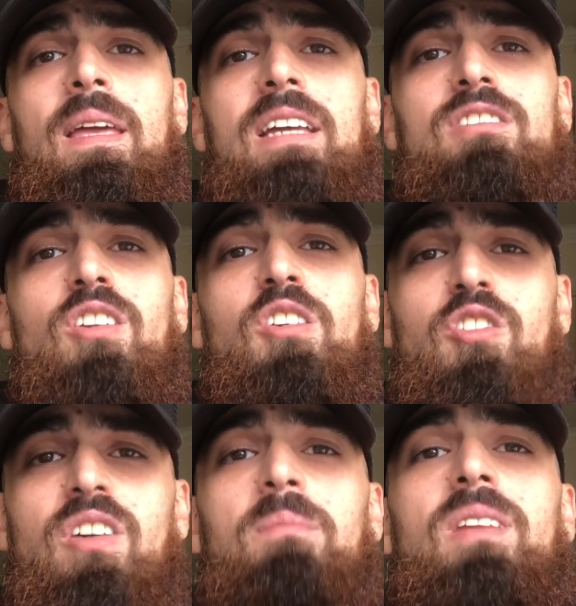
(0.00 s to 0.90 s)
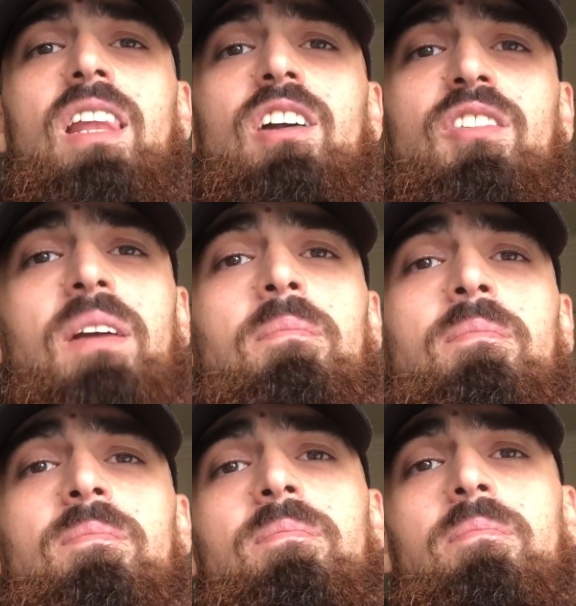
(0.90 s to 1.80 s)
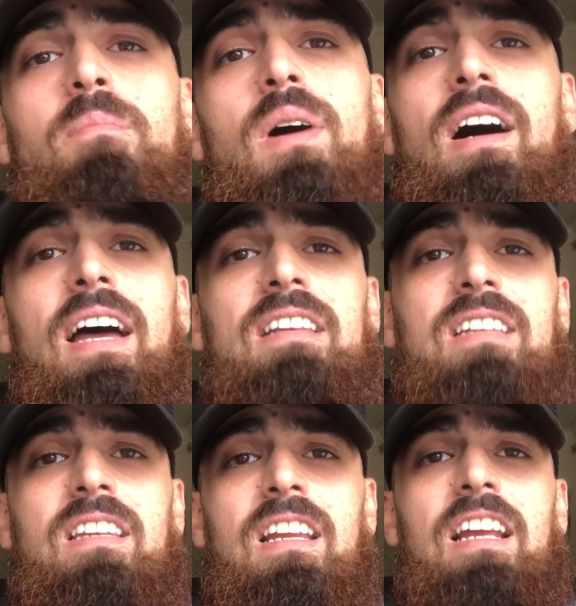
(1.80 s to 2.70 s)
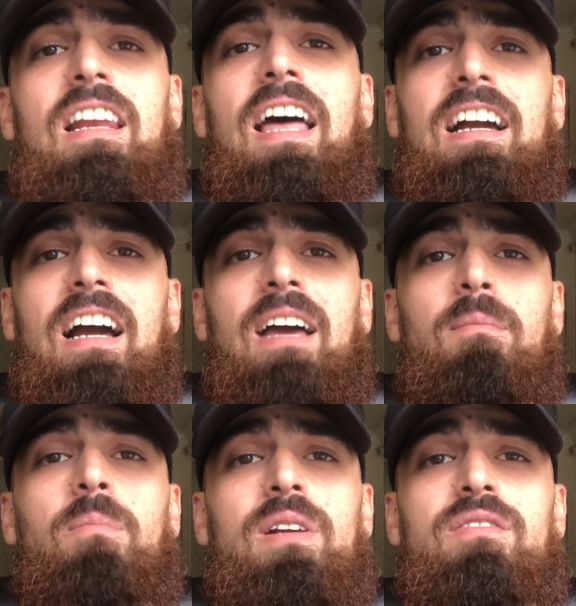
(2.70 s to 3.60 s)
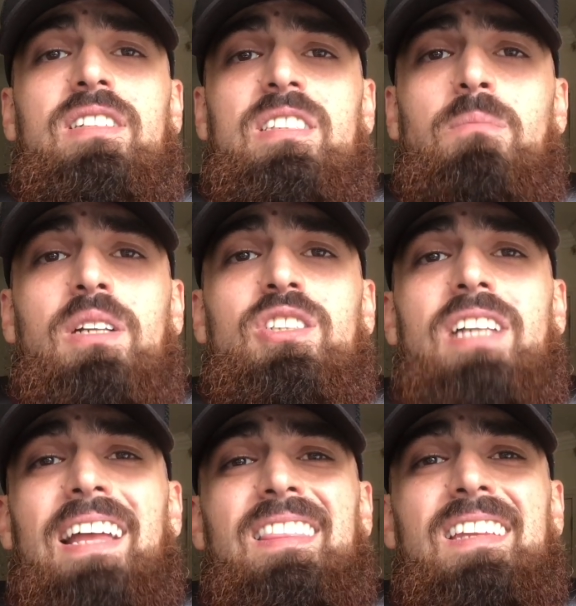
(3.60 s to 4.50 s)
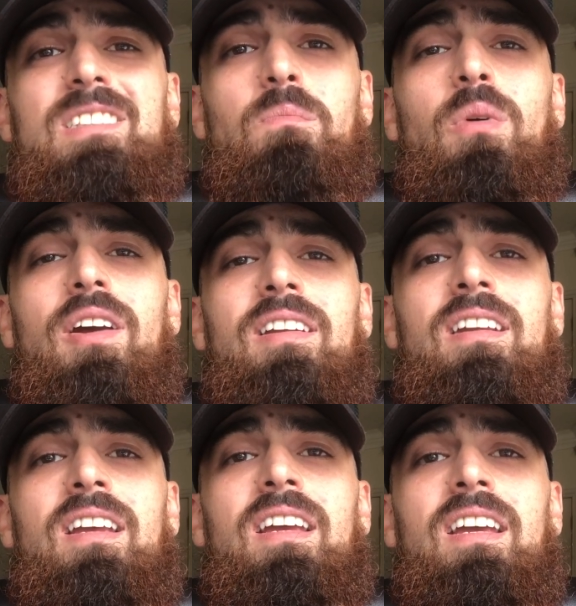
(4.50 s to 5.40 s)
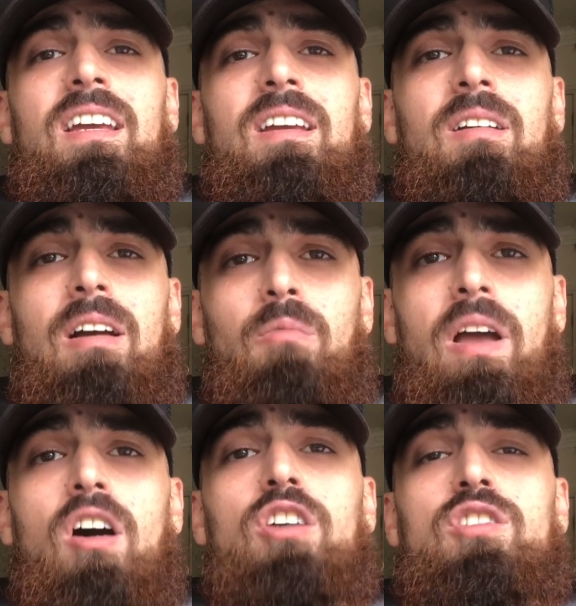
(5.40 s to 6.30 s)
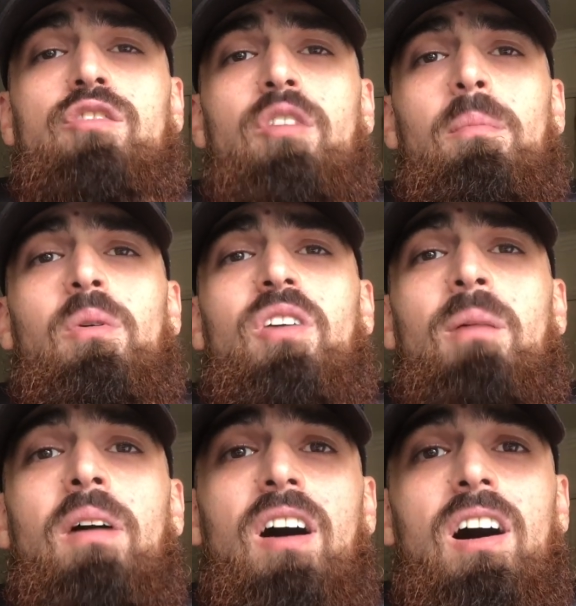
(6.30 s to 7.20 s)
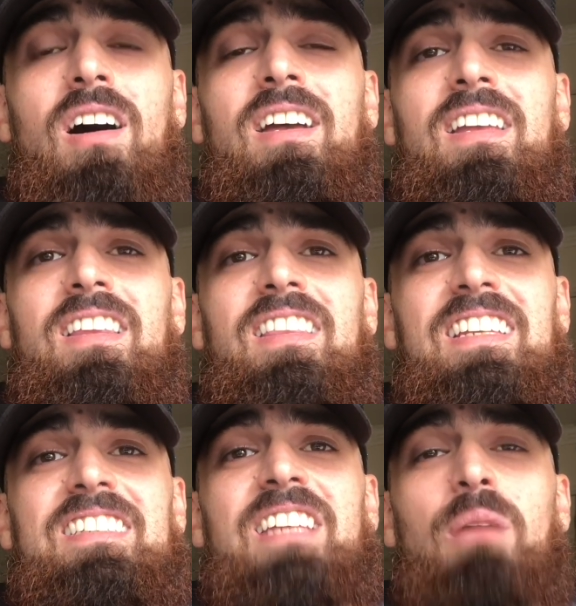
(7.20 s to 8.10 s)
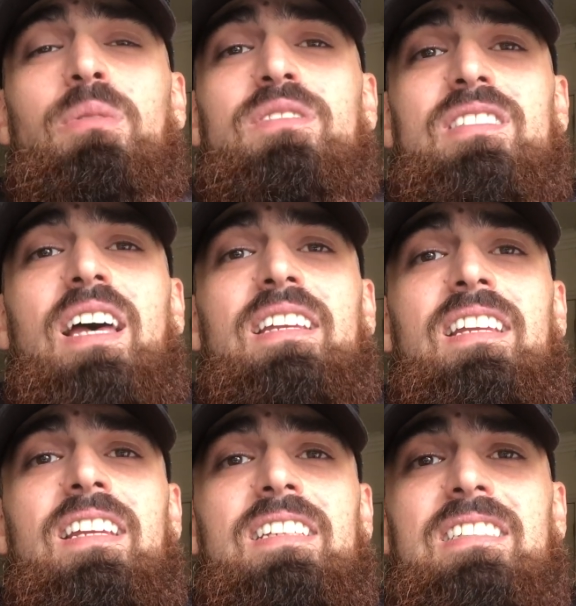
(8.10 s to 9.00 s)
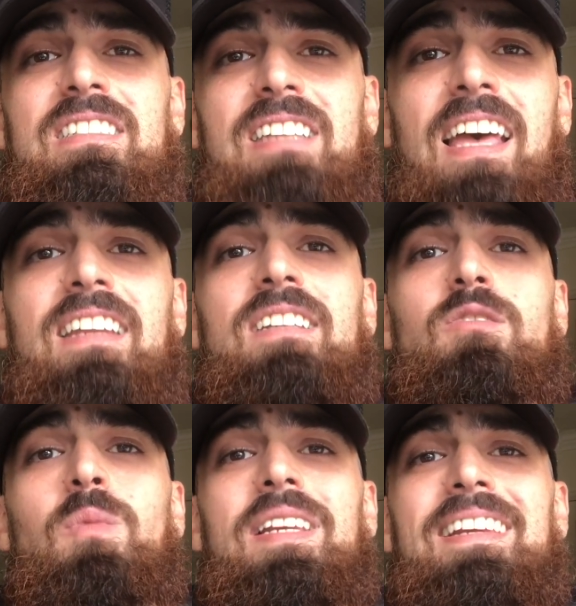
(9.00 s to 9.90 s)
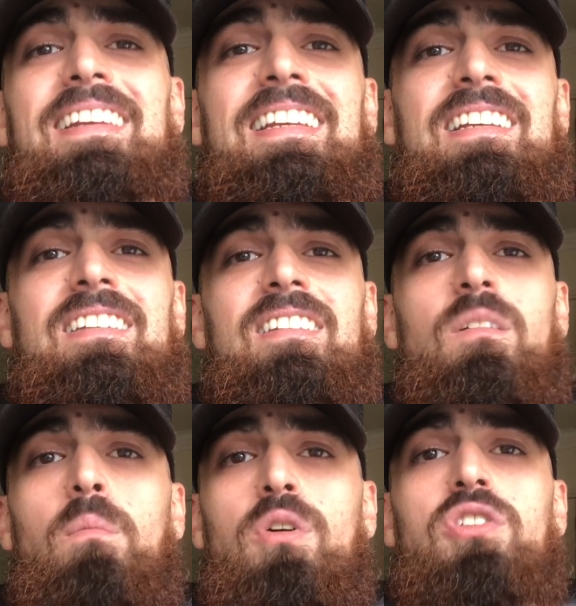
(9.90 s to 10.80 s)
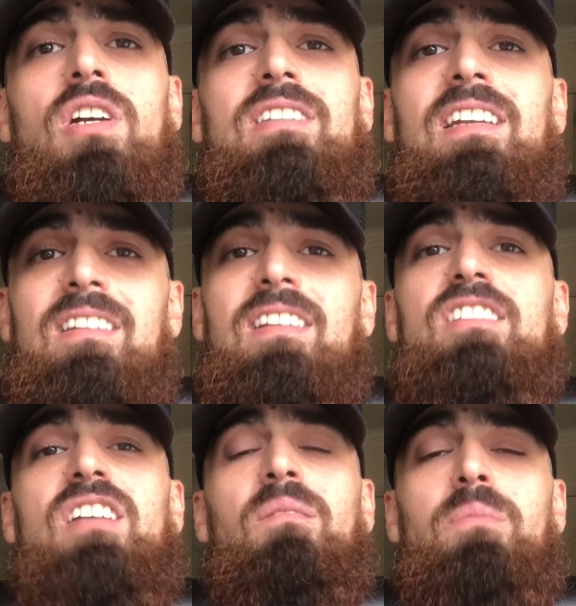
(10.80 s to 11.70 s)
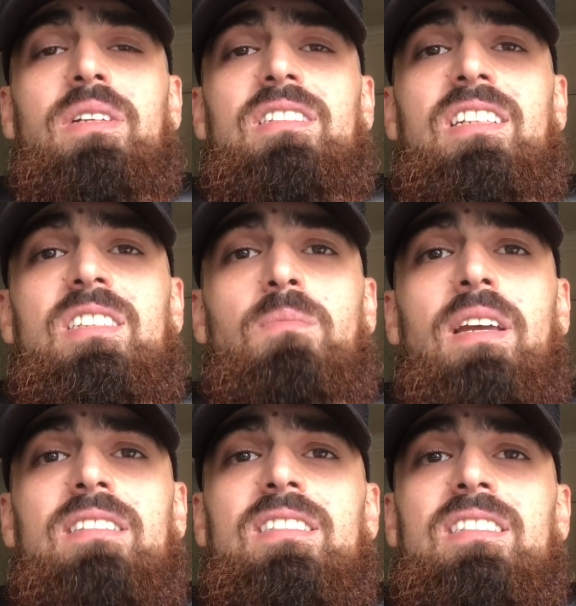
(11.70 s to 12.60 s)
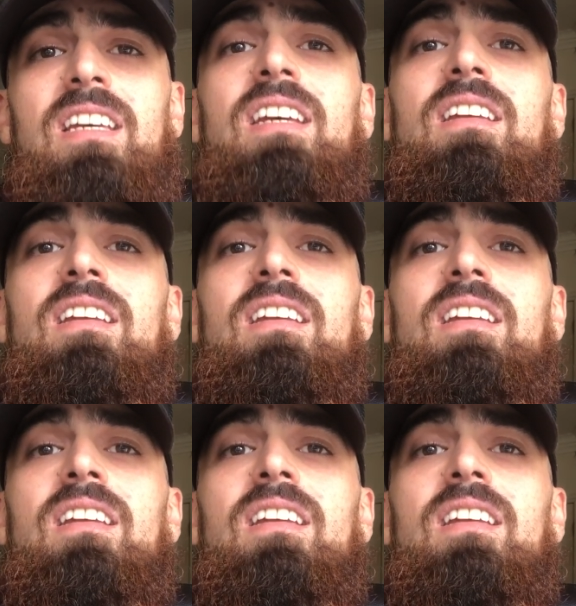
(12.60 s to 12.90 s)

It's not the creme de la creme, but at the end of the day, like I previously mentioned, at this point where Arsenal Football Club are, this type of signing is the signings we need to push us into the Champions League spaces,